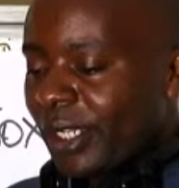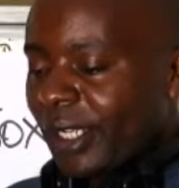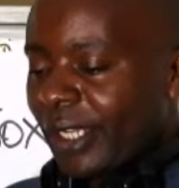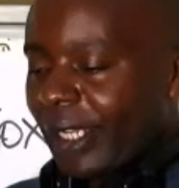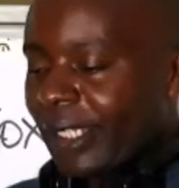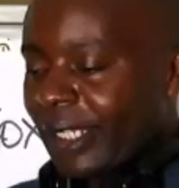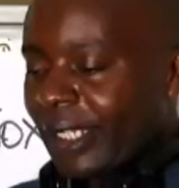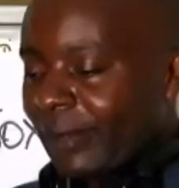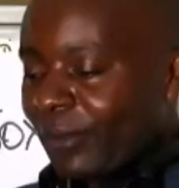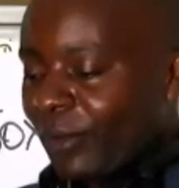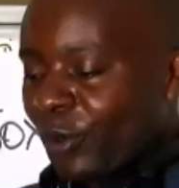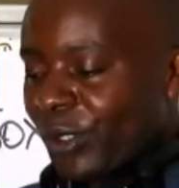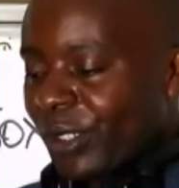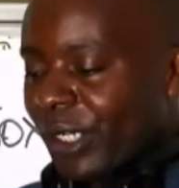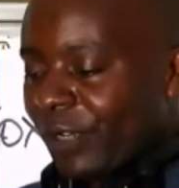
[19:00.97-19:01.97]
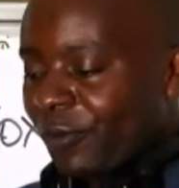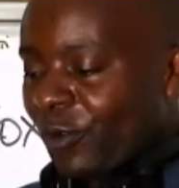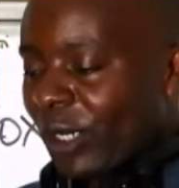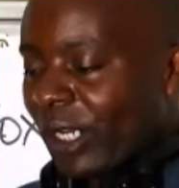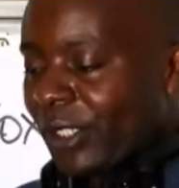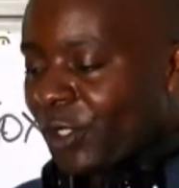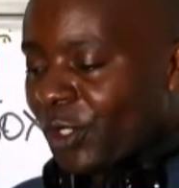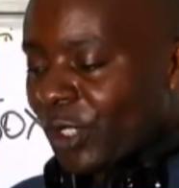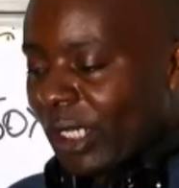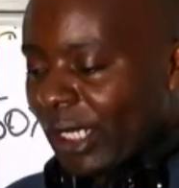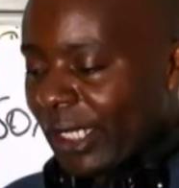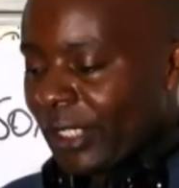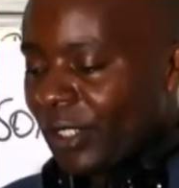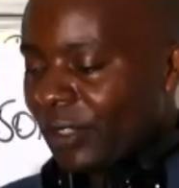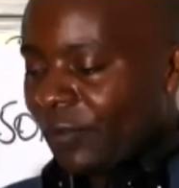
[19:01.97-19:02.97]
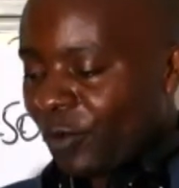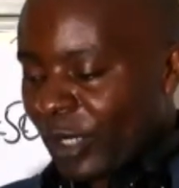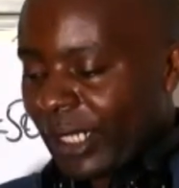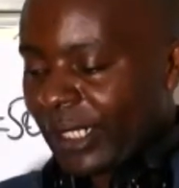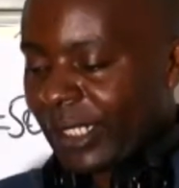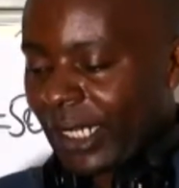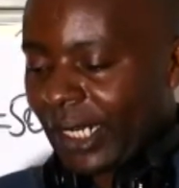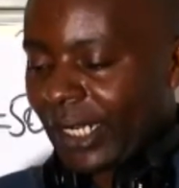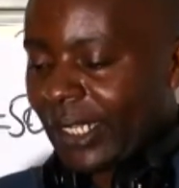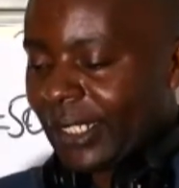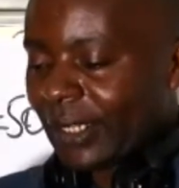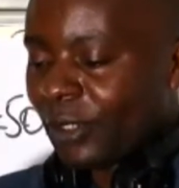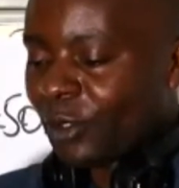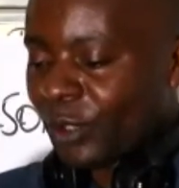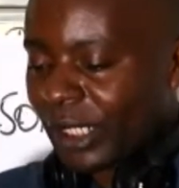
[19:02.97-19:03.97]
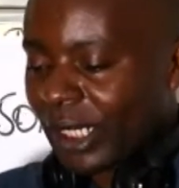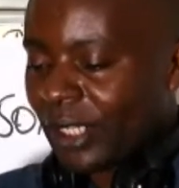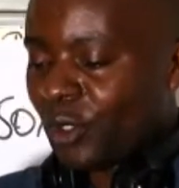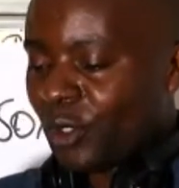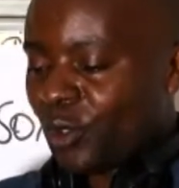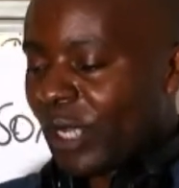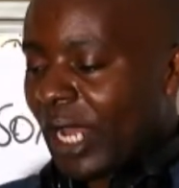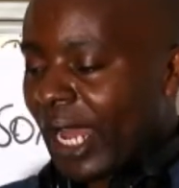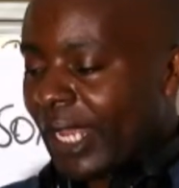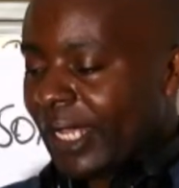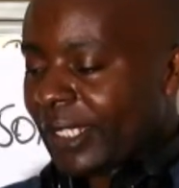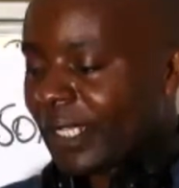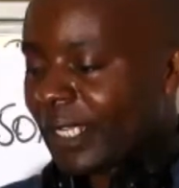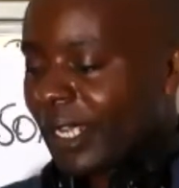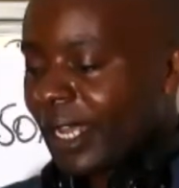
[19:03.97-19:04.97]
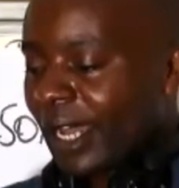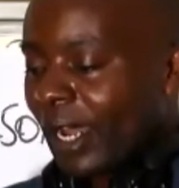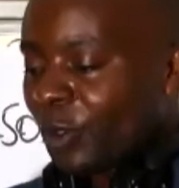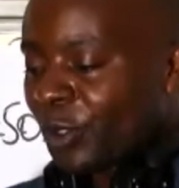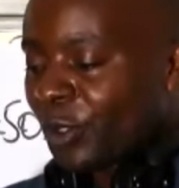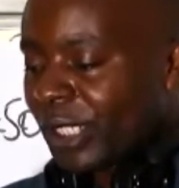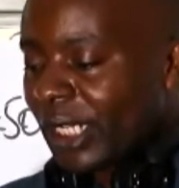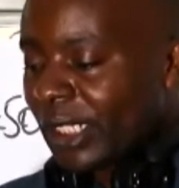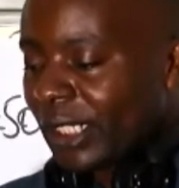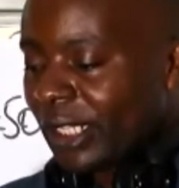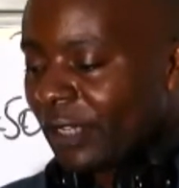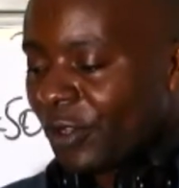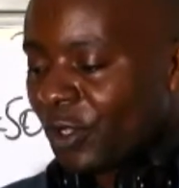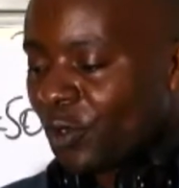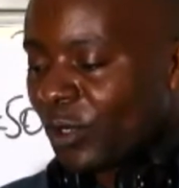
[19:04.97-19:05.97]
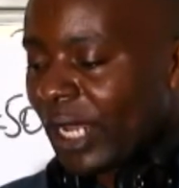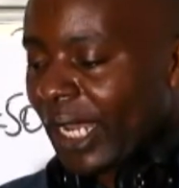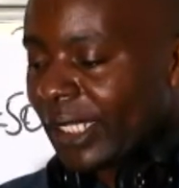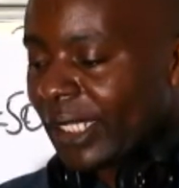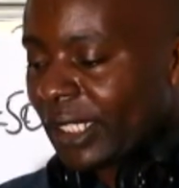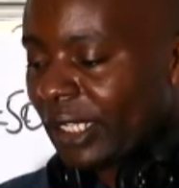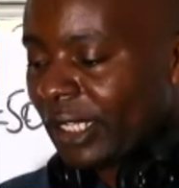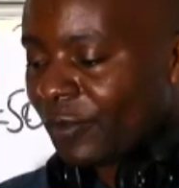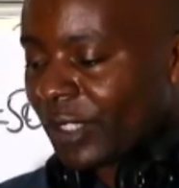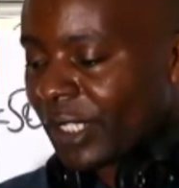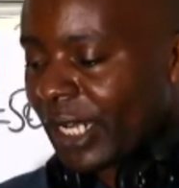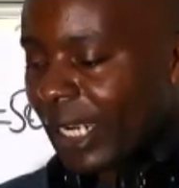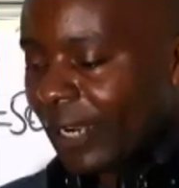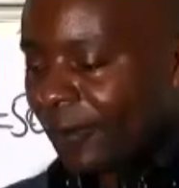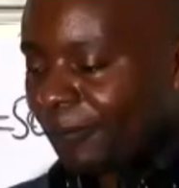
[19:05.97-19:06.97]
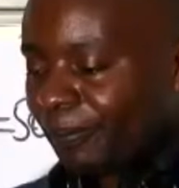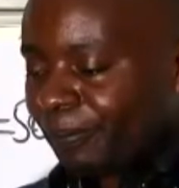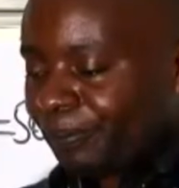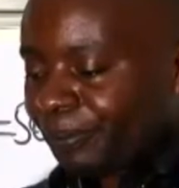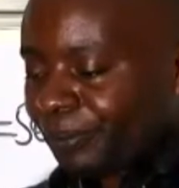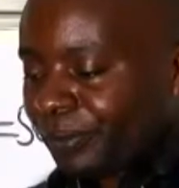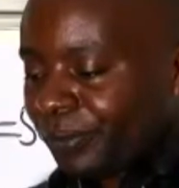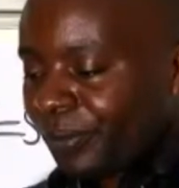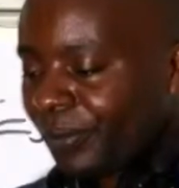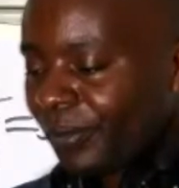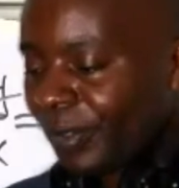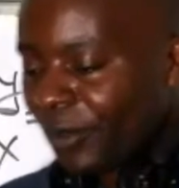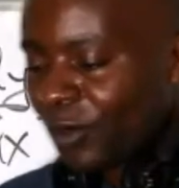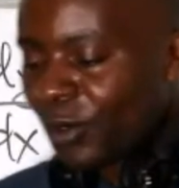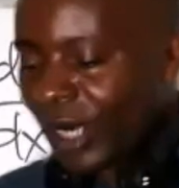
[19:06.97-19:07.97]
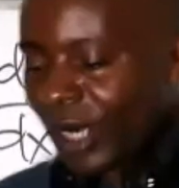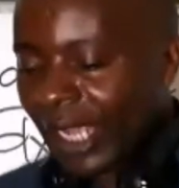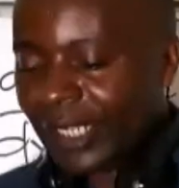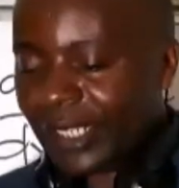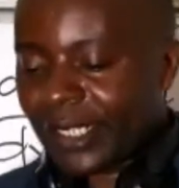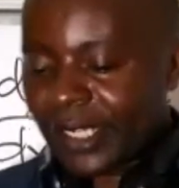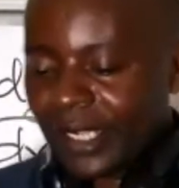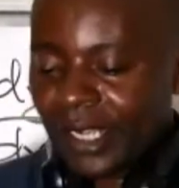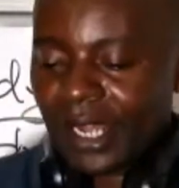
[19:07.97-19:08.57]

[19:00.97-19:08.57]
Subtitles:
Is there somebody who is ready for a challenge? I want to challenge you guys. I want to start giving you guys gifts now. All right.